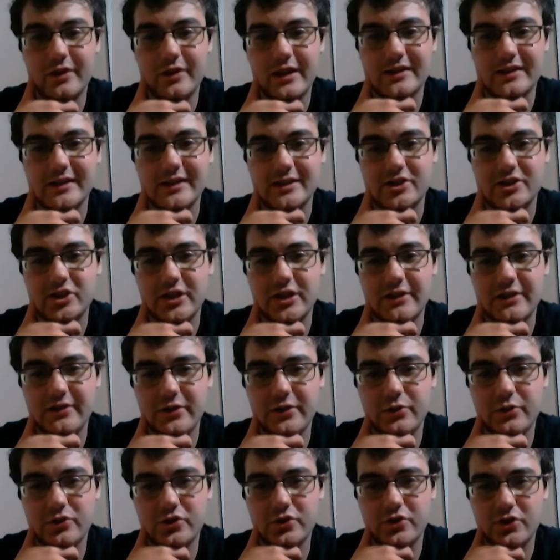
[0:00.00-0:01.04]
SSJ
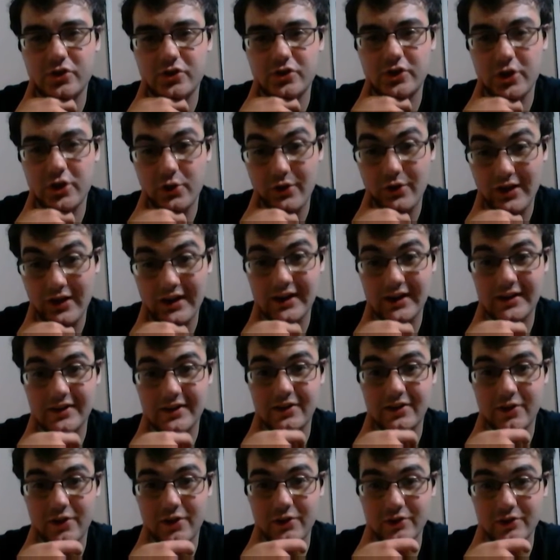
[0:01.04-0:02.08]
future Gohan
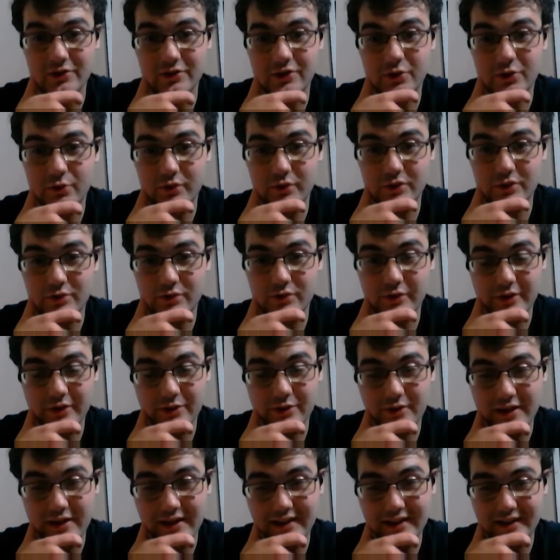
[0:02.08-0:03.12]
also was really
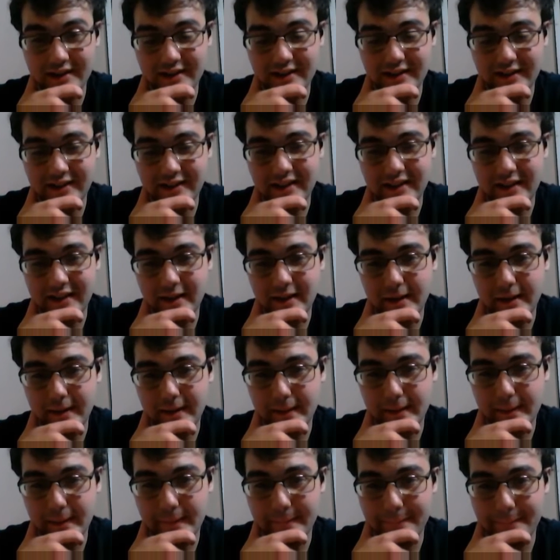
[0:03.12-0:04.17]
great.
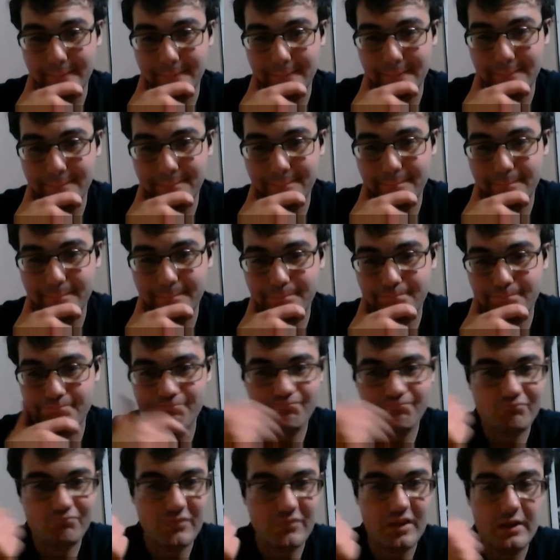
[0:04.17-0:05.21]
Um,
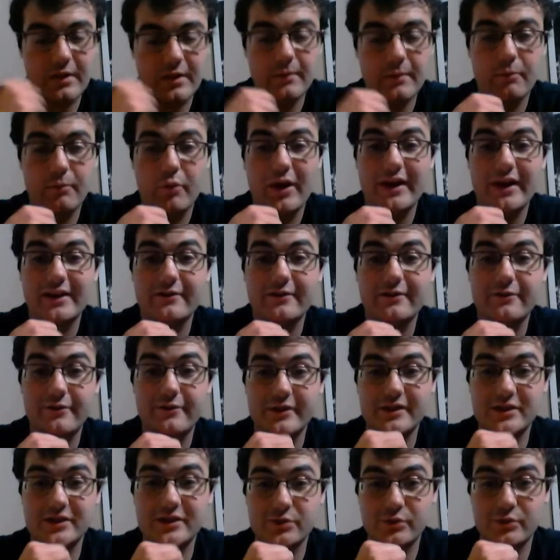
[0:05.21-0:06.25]
Black and
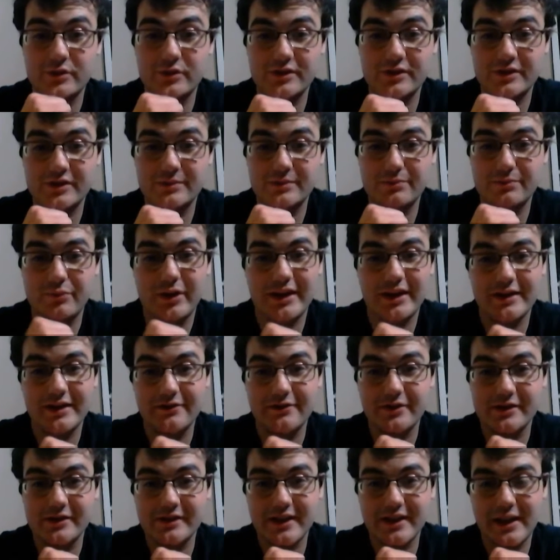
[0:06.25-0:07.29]
Fist
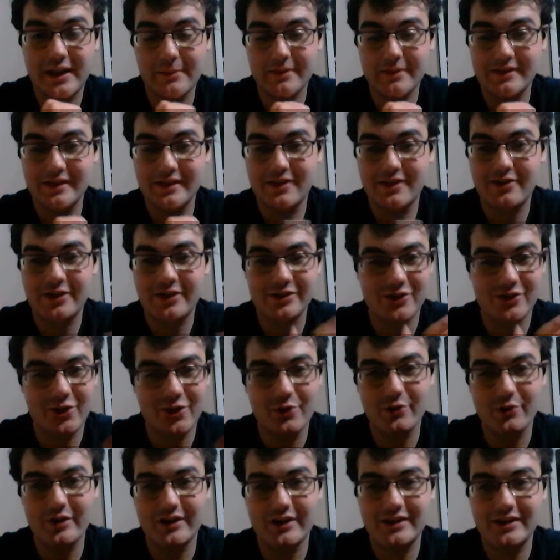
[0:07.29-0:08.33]
commentary is
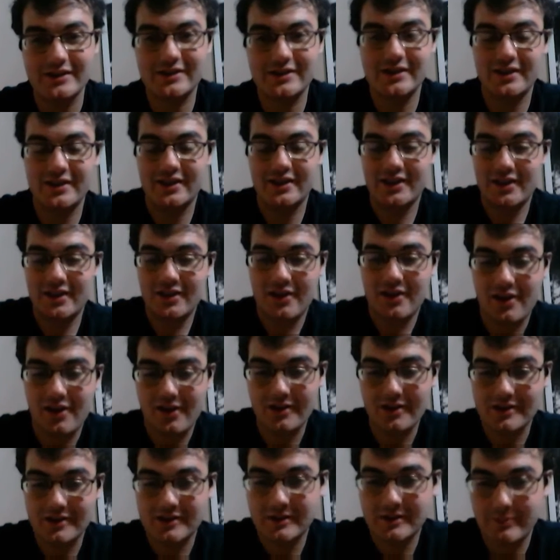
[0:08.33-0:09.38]
always
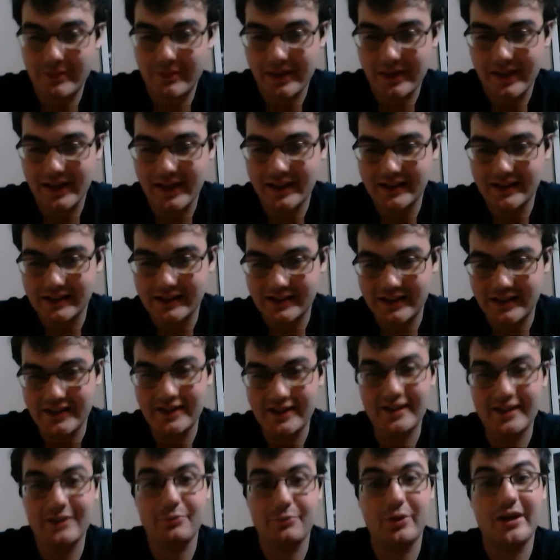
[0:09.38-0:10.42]
awesome, and
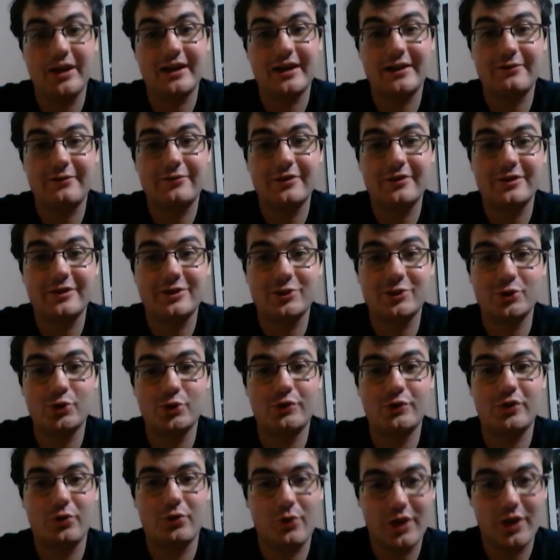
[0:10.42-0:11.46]
Black and Fist too.
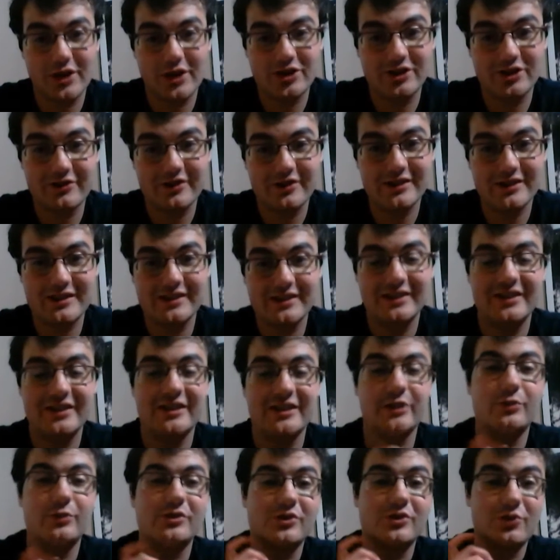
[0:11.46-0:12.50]
If you're watching this, it
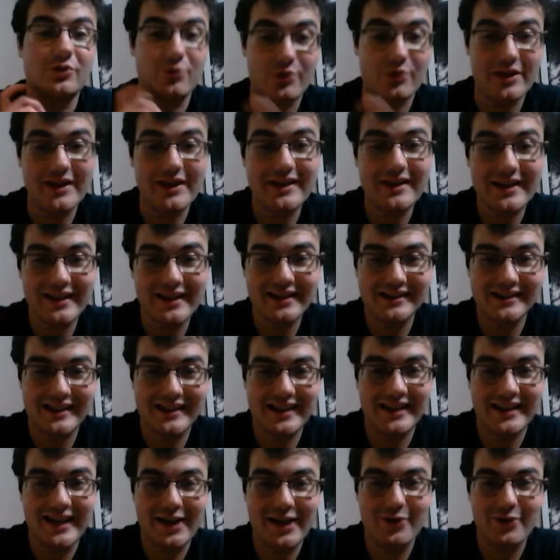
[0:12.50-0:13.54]
was great getting to
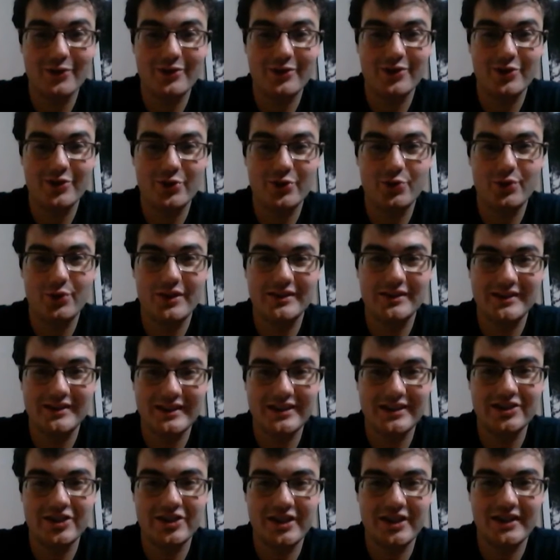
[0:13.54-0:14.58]
hang out with you and
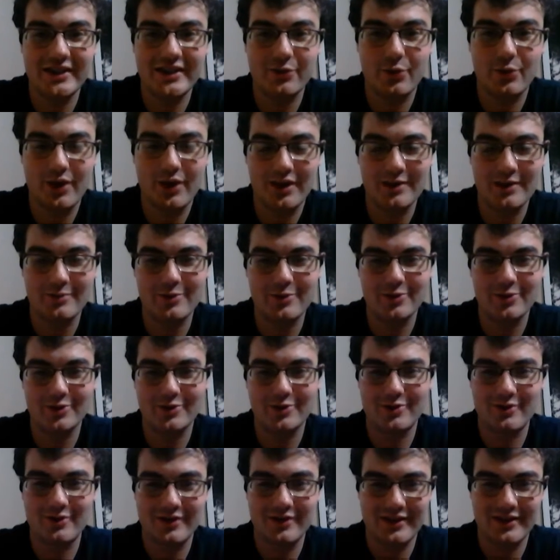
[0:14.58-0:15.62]
TJ at
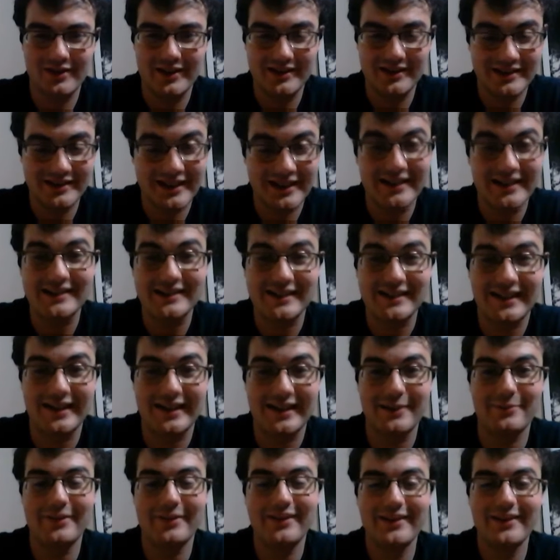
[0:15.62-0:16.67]
Whataburger a second
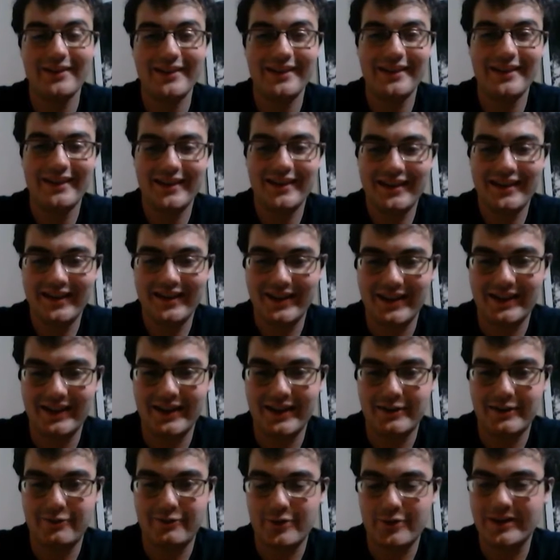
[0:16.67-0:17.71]
time,
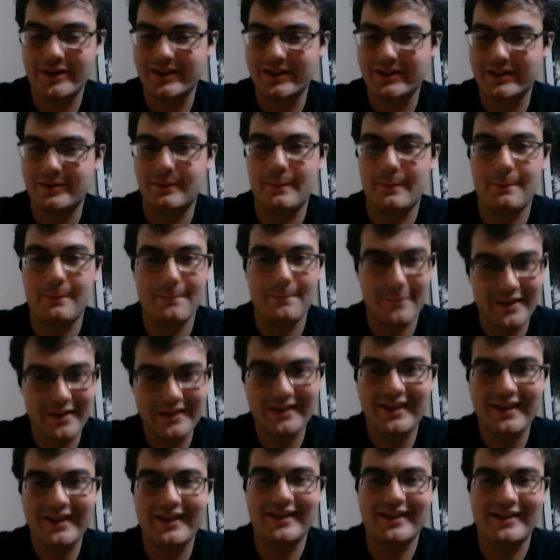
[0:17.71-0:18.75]
at freaking
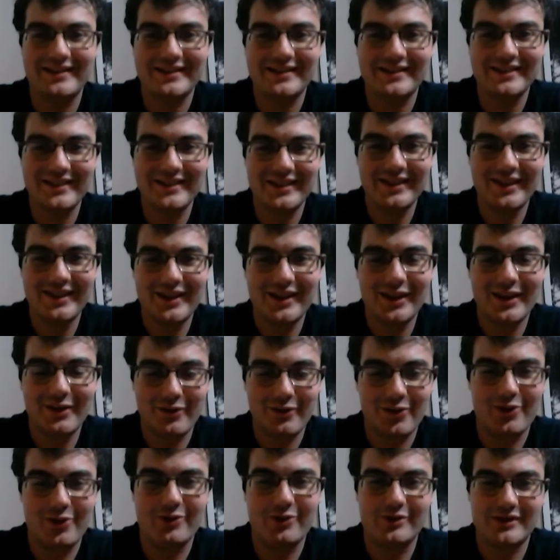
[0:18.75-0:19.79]
midnight of
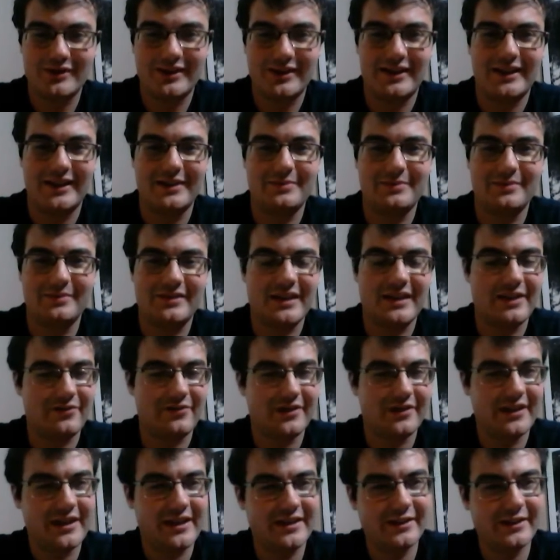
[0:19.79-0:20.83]
all times at
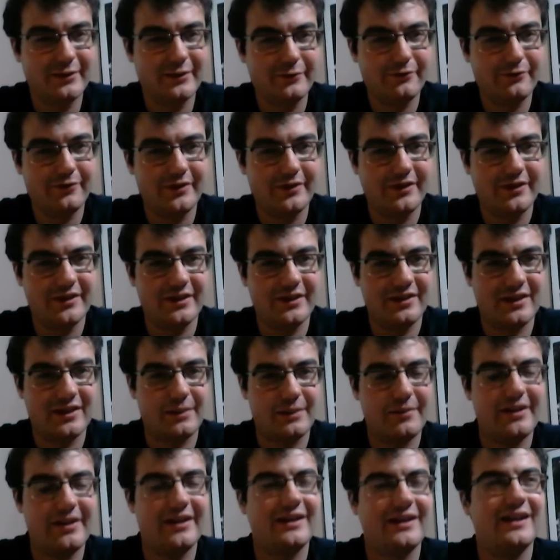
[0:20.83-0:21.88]
the end of
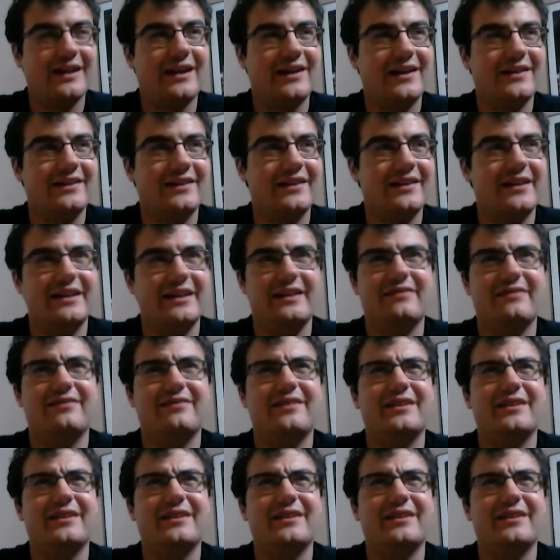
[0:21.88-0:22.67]
Kamehacon day